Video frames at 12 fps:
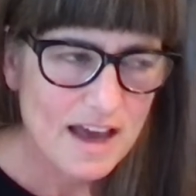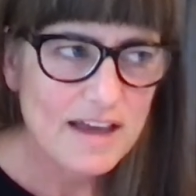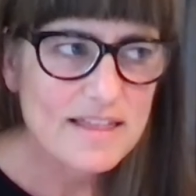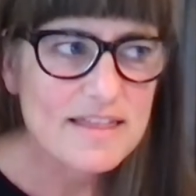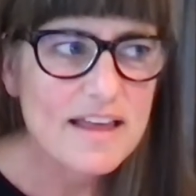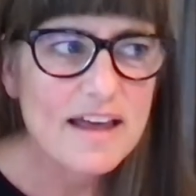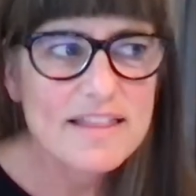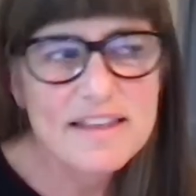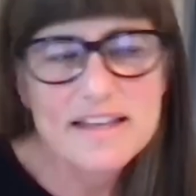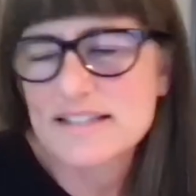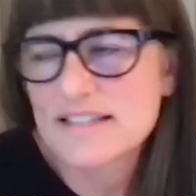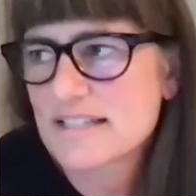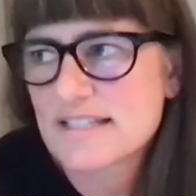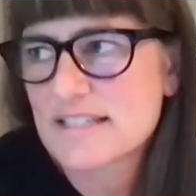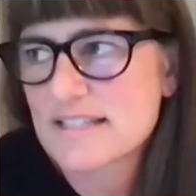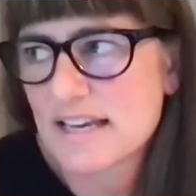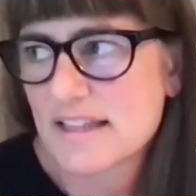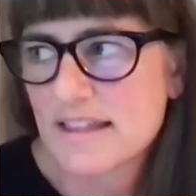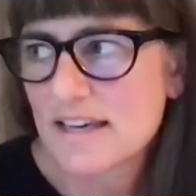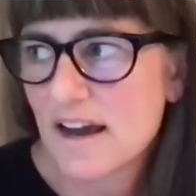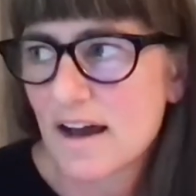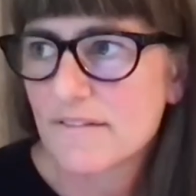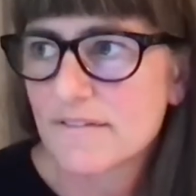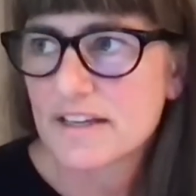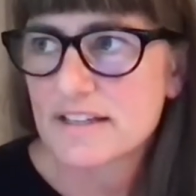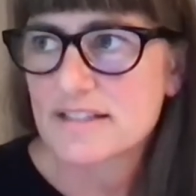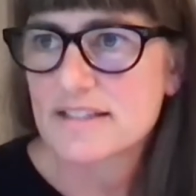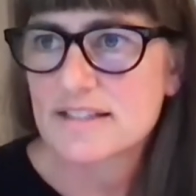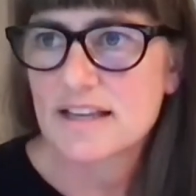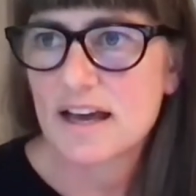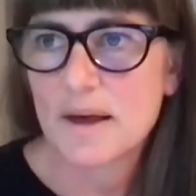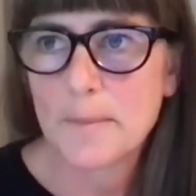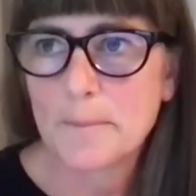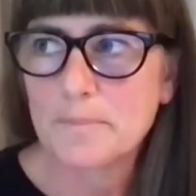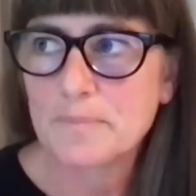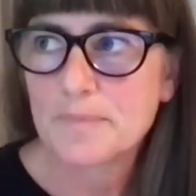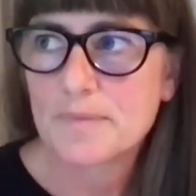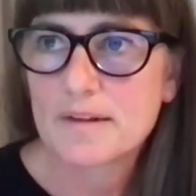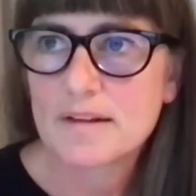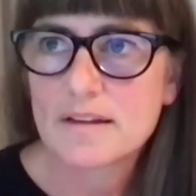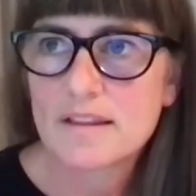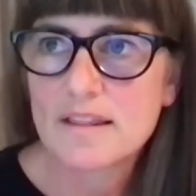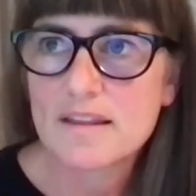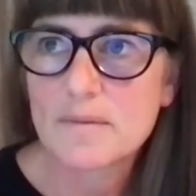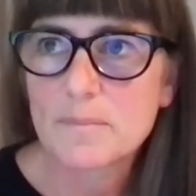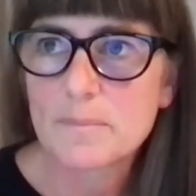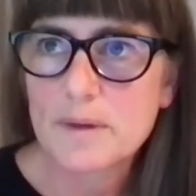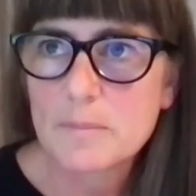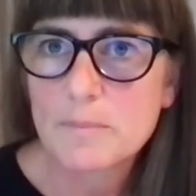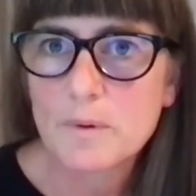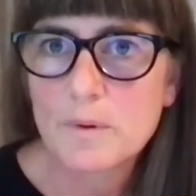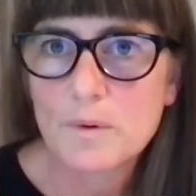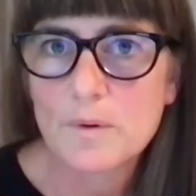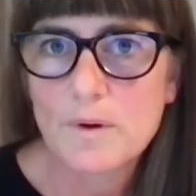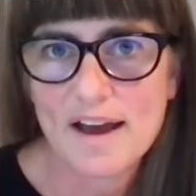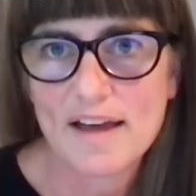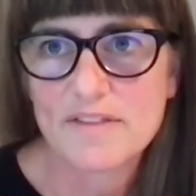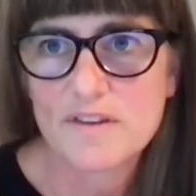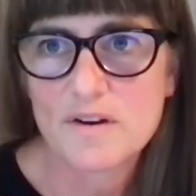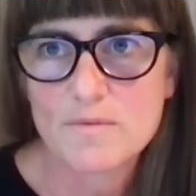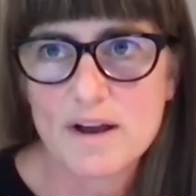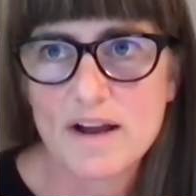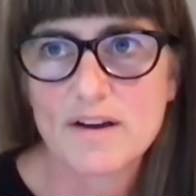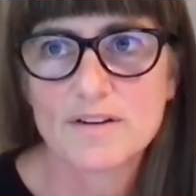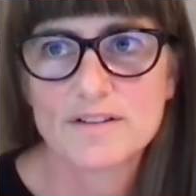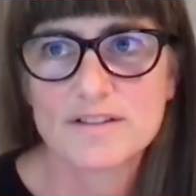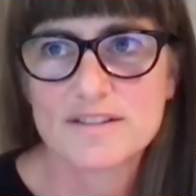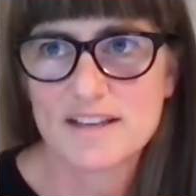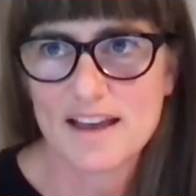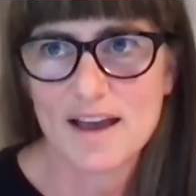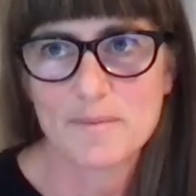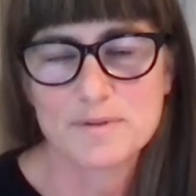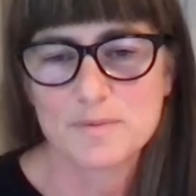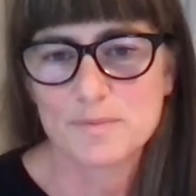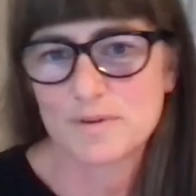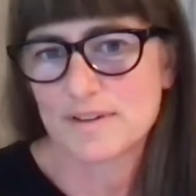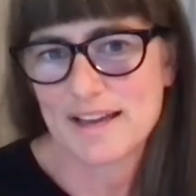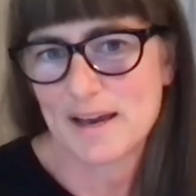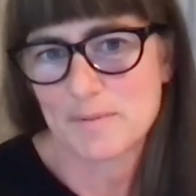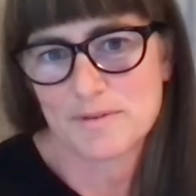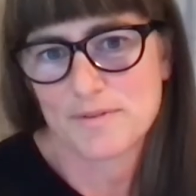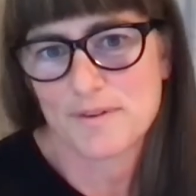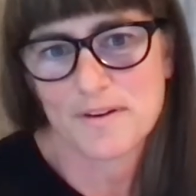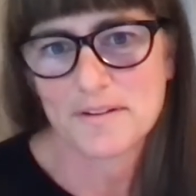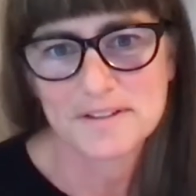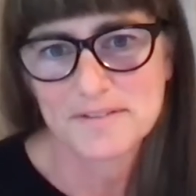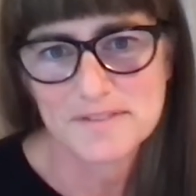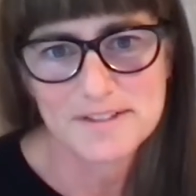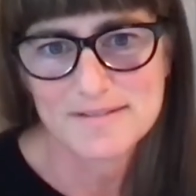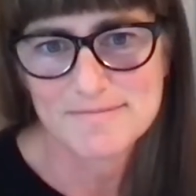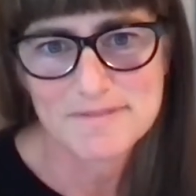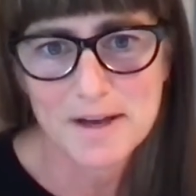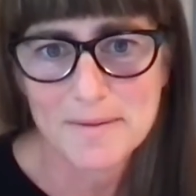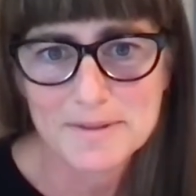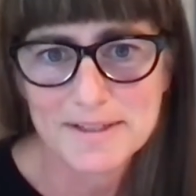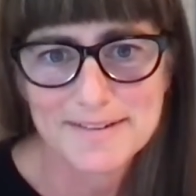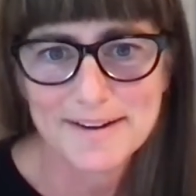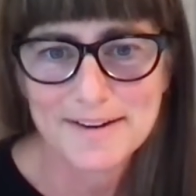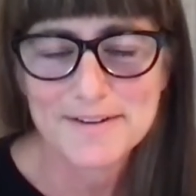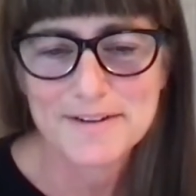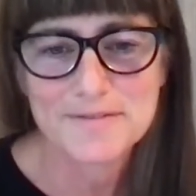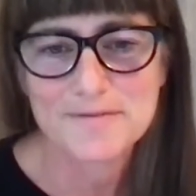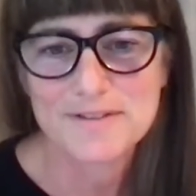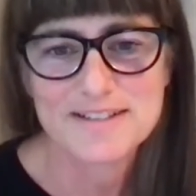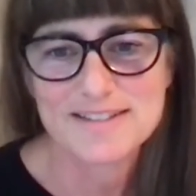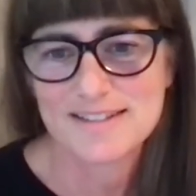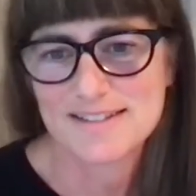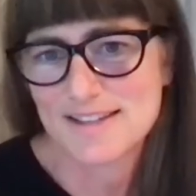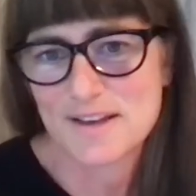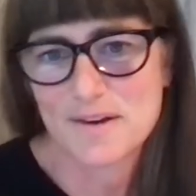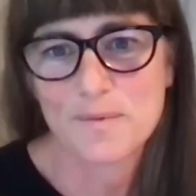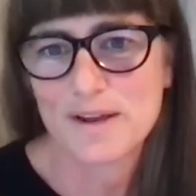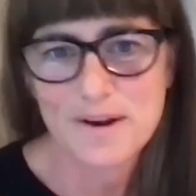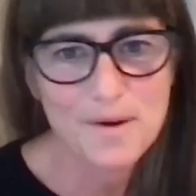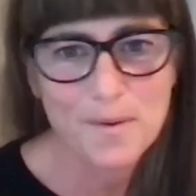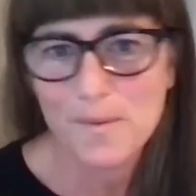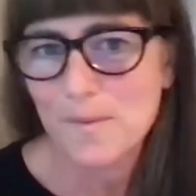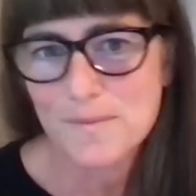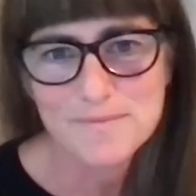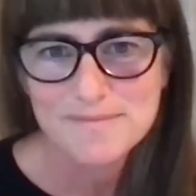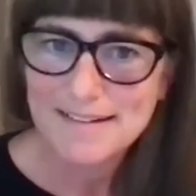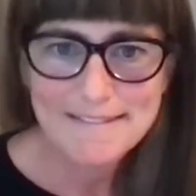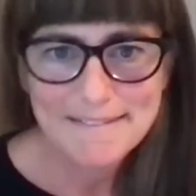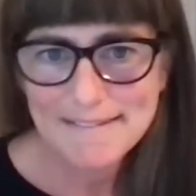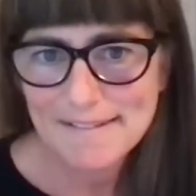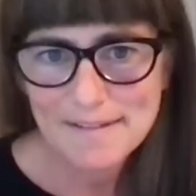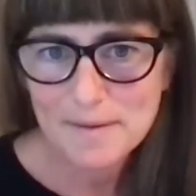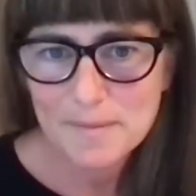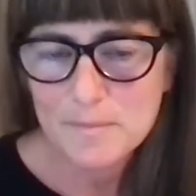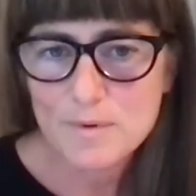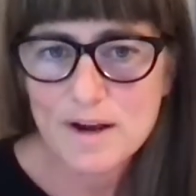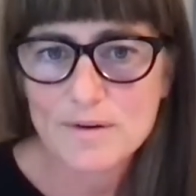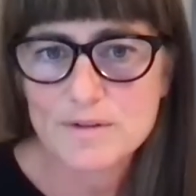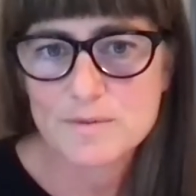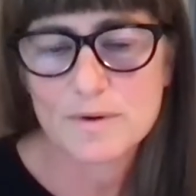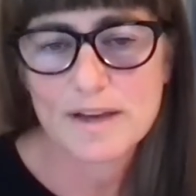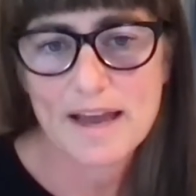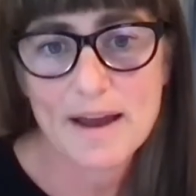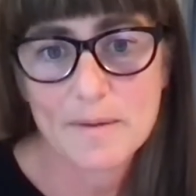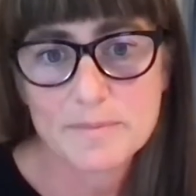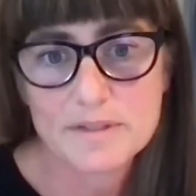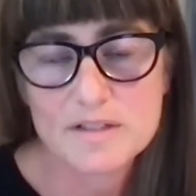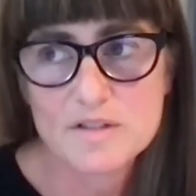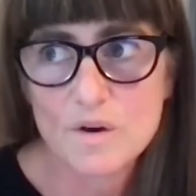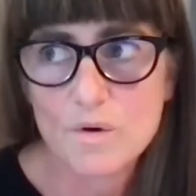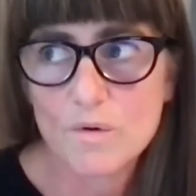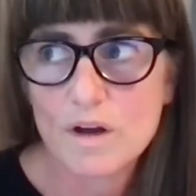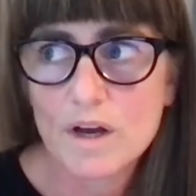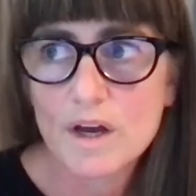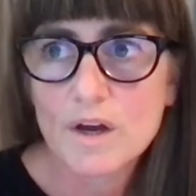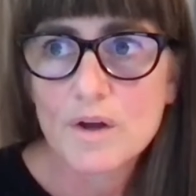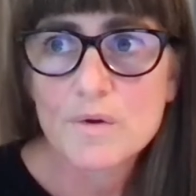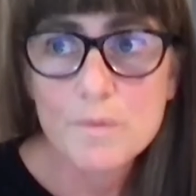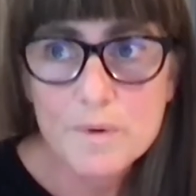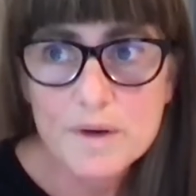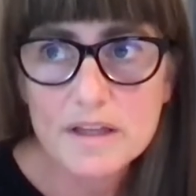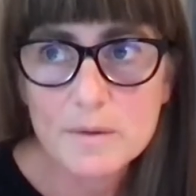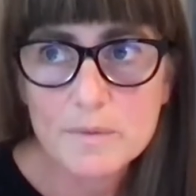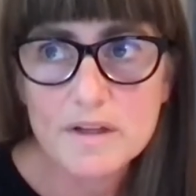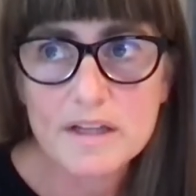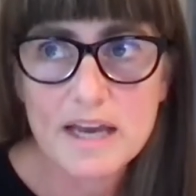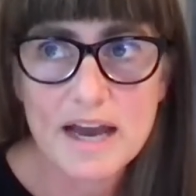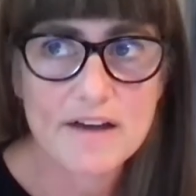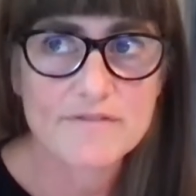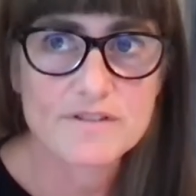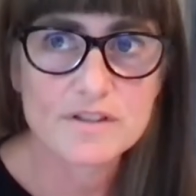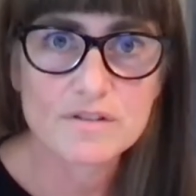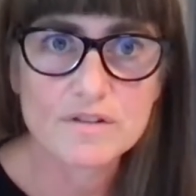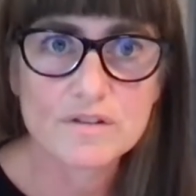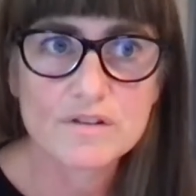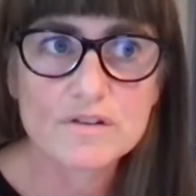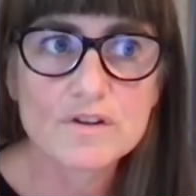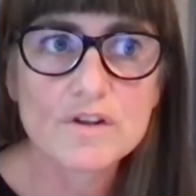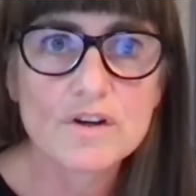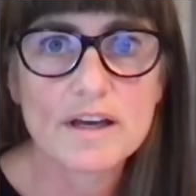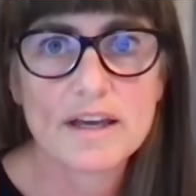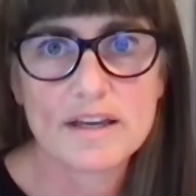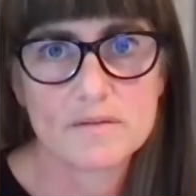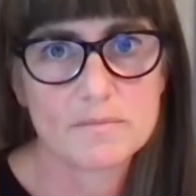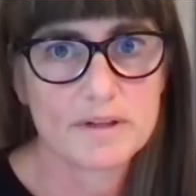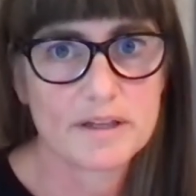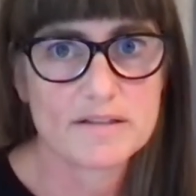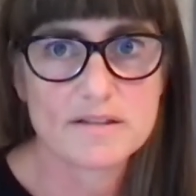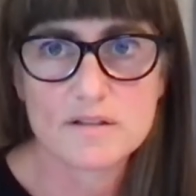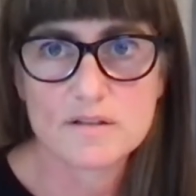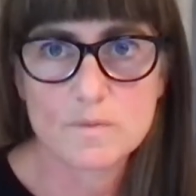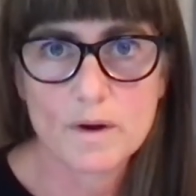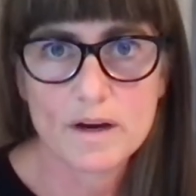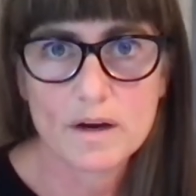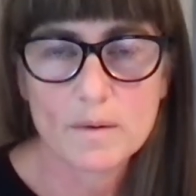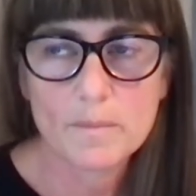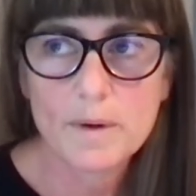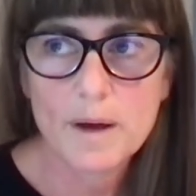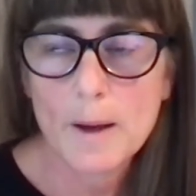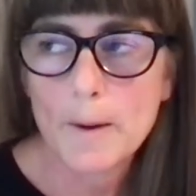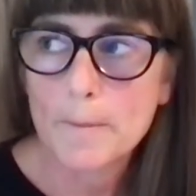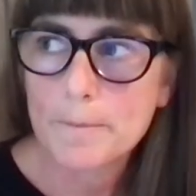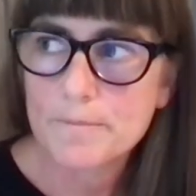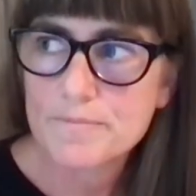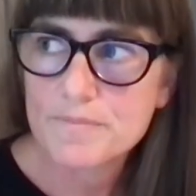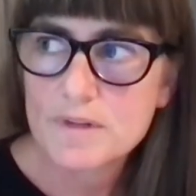I, I, it's like to state the obvious, um, the people who had their records kept were kept for all of the dominant narrative reasons that we know um, records were kept. And so you really, really have to look in places where um,